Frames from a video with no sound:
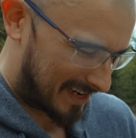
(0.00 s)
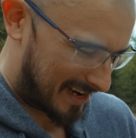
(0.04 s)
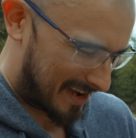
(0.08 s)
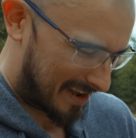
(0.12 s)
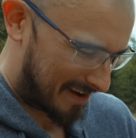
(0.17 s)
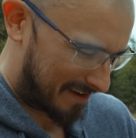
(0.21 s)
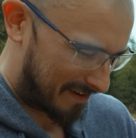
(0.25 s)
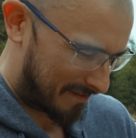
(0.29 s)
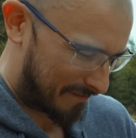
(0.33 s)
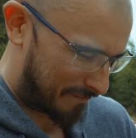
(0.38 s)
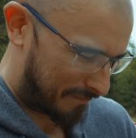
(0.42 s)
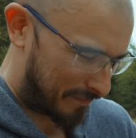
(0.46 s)

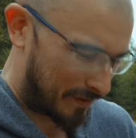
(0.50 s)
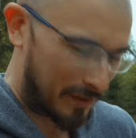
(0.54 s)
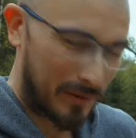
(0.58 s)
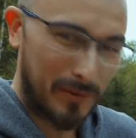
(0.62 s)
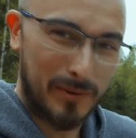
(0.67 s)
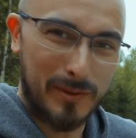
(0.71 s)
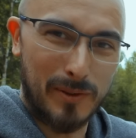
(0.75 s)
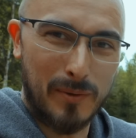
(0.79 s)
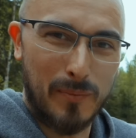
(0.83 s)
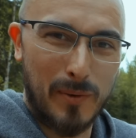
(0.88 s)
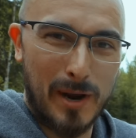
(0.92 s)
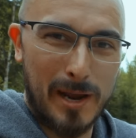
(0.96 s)
it,
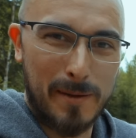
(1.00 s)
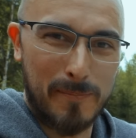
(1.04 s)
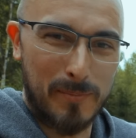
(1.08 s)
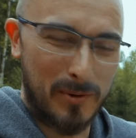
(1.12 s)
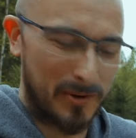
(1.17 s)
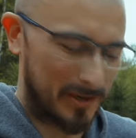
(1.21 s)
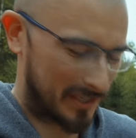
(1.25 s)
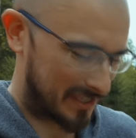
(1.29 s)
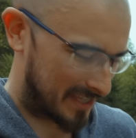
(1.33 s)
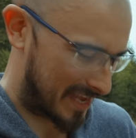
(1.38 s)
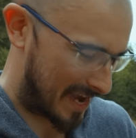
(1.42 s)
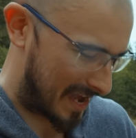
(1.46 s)
following the
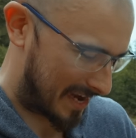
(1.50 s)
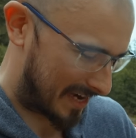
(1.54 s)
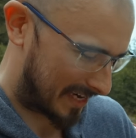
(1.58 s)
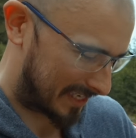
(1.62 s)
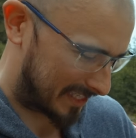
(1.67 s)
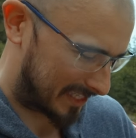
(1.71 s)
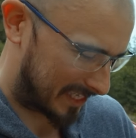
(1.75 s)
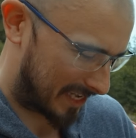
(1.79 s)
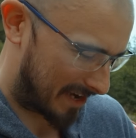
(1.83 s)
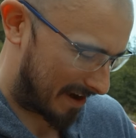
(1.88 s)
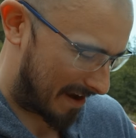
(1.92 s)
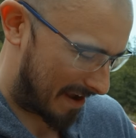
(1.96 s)
waypoint that I
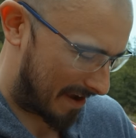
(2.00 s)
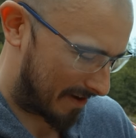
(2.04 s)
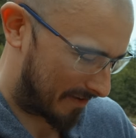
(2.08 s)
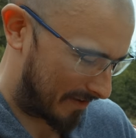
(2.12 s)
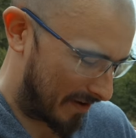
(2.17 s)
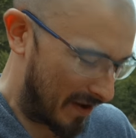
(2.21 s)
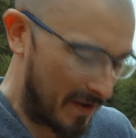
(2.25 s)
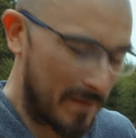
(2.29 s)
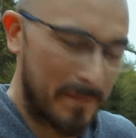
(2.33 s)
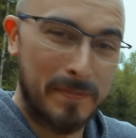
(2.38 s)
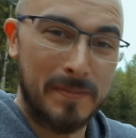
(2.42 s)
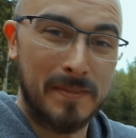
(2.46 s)
set out.
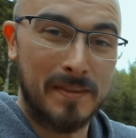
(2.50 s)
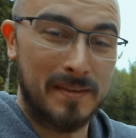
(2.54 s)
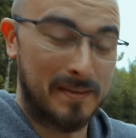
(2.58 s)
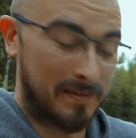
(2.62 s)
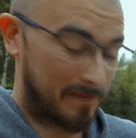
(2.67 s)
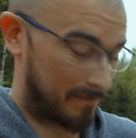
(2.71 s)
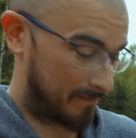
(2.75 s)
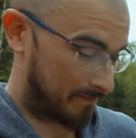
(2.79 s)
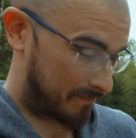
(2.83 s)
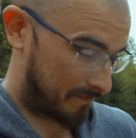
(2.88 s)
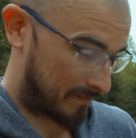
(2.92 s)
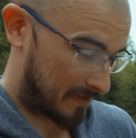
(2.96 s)

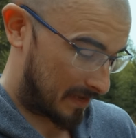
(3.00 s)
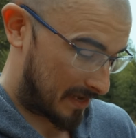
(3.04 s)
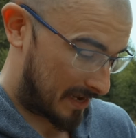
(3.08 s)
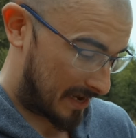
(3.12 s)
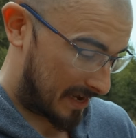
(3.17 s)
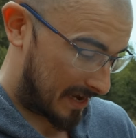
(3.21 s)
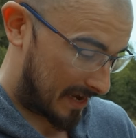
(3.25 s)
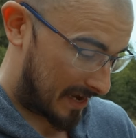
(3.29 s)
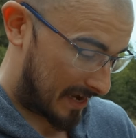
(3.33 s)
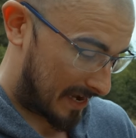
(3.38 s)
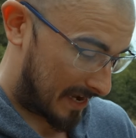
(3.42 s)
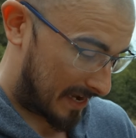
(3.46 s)

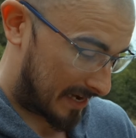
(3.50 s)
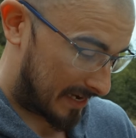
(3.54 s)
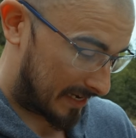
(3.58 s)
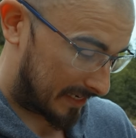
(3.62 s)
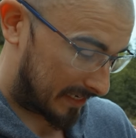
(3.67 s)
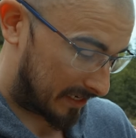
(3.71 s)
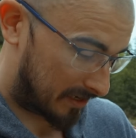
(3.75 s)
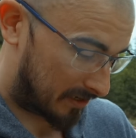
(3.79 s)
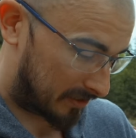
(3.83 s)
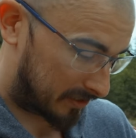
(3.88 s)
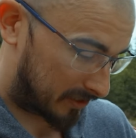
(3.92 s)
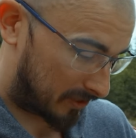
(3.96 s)
And I
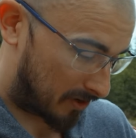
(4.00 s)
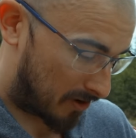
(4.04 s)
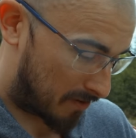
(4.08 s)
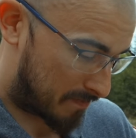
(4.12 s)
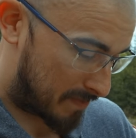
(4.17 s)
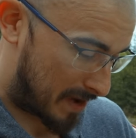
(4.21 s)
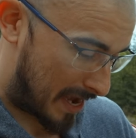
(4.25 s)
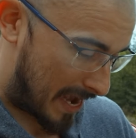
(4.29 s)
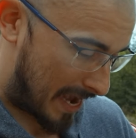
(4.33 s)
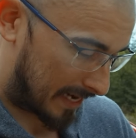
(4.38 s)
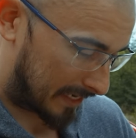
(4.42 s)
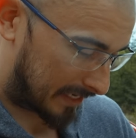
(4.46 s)
can also go
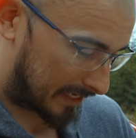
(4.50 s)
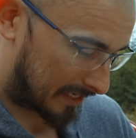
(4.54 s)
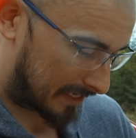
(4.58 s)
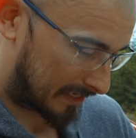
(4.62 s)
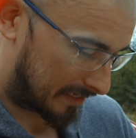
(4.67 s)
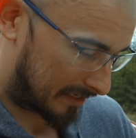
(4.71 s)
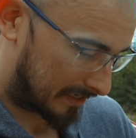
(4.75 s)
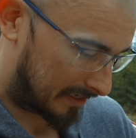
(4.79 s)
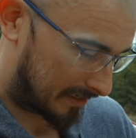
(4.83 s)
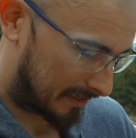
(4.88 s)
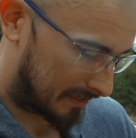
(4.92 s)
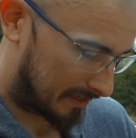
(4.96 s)
back
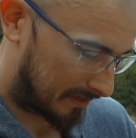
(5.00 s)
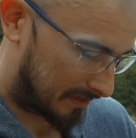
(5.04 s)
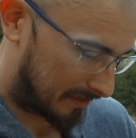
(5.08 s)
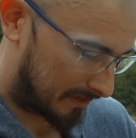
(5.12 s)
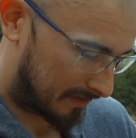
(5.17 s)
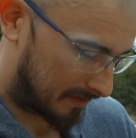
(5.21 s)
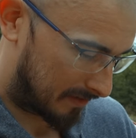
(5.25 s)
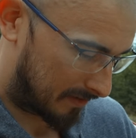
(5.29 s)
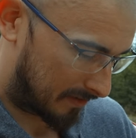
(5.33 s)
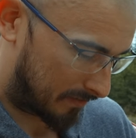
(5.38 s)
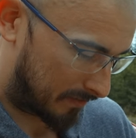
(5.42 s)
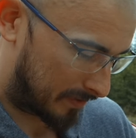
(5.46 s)

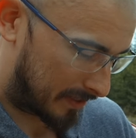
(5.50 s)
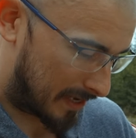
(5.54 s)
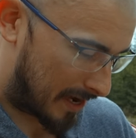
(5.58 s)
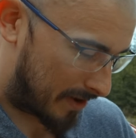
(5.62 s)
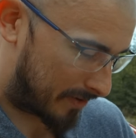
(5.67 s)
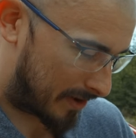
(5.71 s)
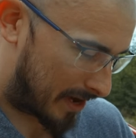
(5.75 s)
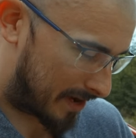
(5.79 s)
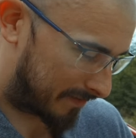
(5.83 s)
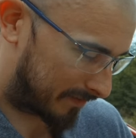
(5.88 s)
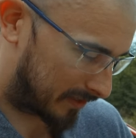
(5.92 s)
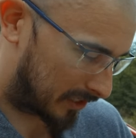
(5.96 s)

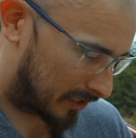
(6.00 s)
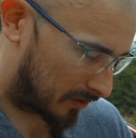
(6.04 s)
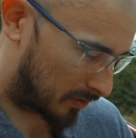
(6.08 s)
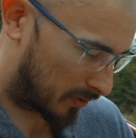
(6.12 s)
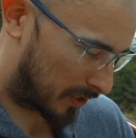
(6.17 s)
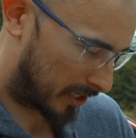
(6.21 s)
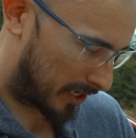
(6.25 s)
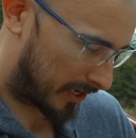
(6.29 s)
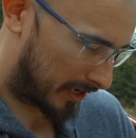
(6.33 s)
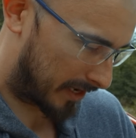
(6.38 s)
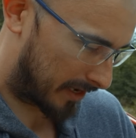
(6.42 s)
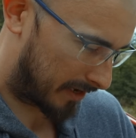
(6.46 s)
without having to
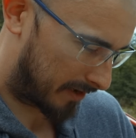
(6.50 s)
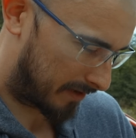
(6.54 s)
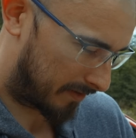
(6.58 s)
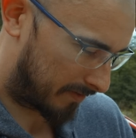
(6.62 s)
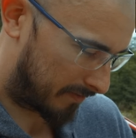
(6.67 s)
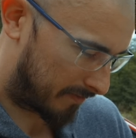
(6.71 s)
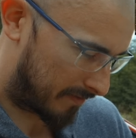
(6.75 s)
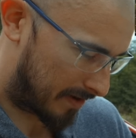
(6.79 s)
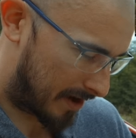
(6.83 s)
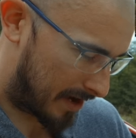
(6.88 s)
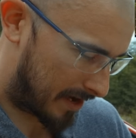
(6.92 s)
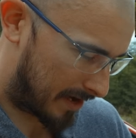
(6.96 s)
worry,
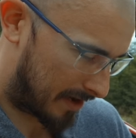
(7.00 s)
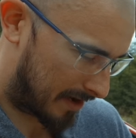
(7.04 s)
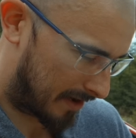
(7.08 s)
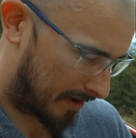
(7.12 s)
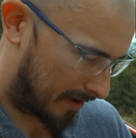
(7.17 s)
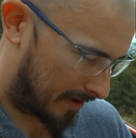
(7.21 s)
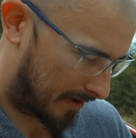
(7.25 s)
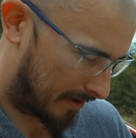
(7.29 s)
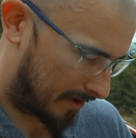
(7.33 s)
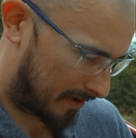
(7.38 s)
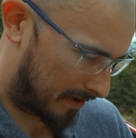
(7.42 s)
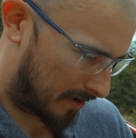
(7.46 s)
right?
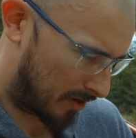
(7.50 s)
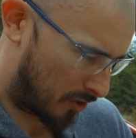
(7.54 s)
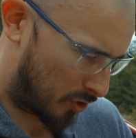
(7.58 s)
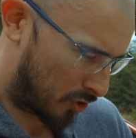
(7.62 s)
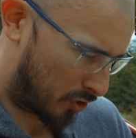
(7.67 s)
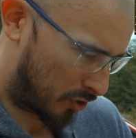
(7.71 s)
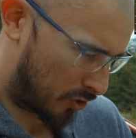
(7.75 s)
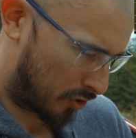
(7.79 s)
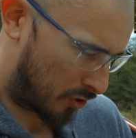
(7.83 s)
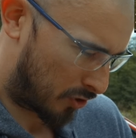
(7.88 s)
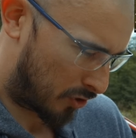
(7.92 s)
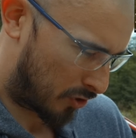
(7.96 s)

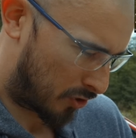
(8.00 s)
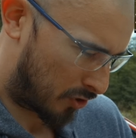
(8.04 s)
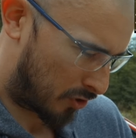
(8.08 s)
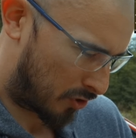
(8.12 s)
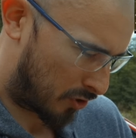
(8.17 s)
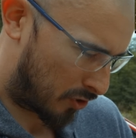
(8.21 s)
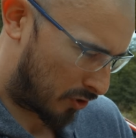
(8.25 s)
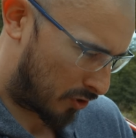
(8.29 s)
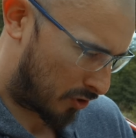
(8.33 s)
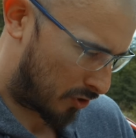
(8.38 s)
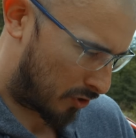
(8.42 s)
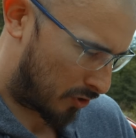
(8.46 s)

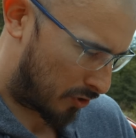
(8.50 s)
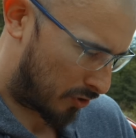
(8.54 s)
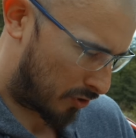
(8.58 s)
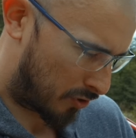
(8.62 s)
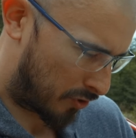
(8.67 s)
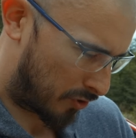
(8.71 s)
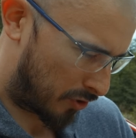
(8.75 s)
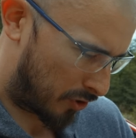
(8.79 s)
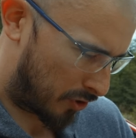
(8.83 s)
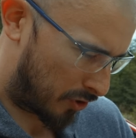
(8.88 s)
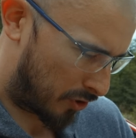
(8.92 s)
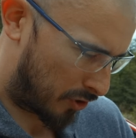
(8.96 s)

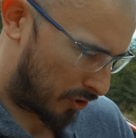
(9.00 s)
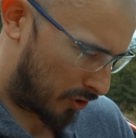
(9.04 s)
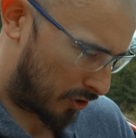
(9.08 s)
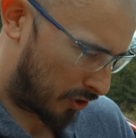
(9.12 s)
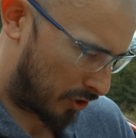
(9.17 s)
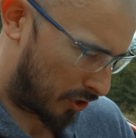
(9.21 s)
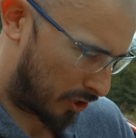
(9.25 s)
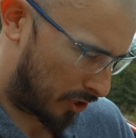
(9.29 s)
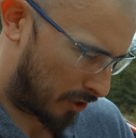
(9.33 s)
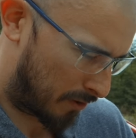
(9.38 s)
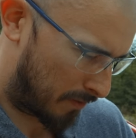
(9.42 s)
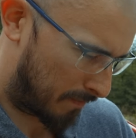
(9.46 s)

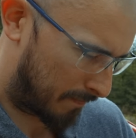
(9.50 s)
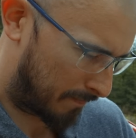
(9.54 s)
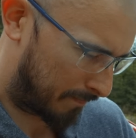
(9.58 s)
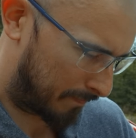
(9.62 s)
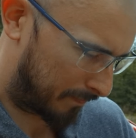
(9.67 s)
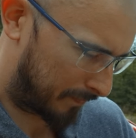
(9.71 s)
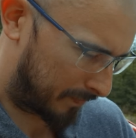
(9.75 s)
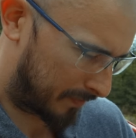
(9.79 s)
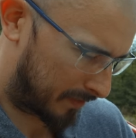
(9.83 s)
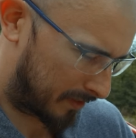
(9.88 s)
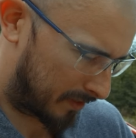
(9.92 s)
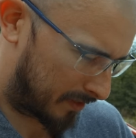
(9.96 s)
Oy.
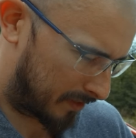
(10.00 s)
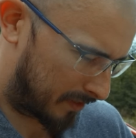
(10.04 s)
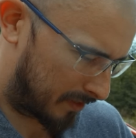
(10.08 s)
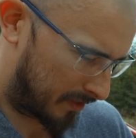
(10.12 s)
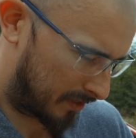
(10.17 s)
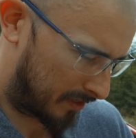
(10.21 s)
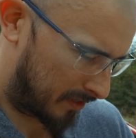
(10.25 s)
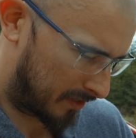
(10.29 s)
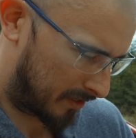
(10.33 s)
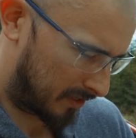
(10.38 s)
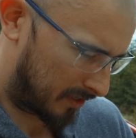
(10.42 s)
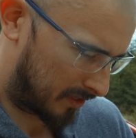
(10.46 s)

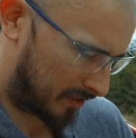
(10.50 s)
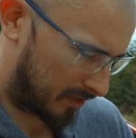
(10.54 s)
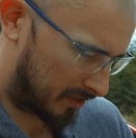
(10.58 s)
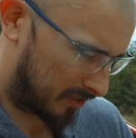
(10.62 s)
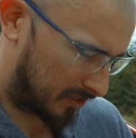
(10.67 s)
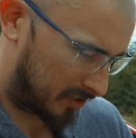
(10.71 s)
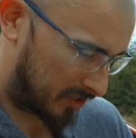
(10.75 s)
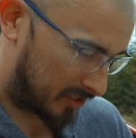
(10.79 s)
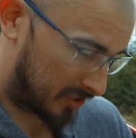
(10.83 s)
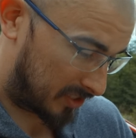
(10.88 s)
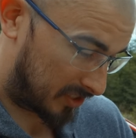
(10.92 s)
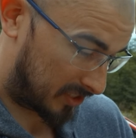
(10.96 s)

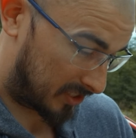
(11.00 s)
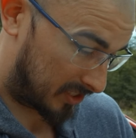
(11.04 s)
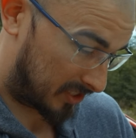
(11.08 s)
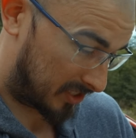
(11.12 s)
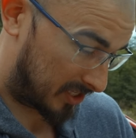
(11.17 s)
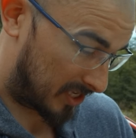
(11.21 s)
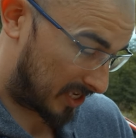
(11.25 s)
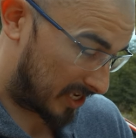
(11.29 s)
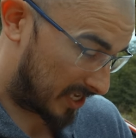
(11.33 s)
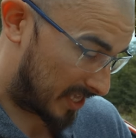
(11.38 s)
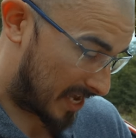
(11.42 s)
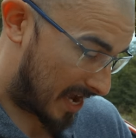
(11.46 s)

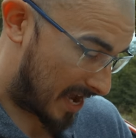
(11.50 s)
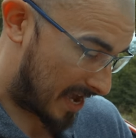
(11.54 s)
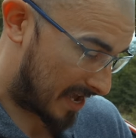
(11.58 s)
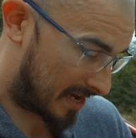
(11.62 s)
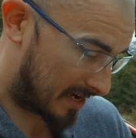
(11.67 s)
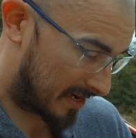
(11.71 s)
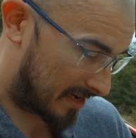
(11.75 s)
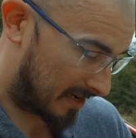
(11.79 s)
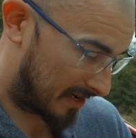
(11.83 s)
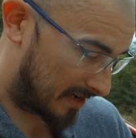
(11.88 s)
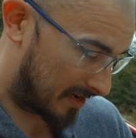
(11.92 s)
See that?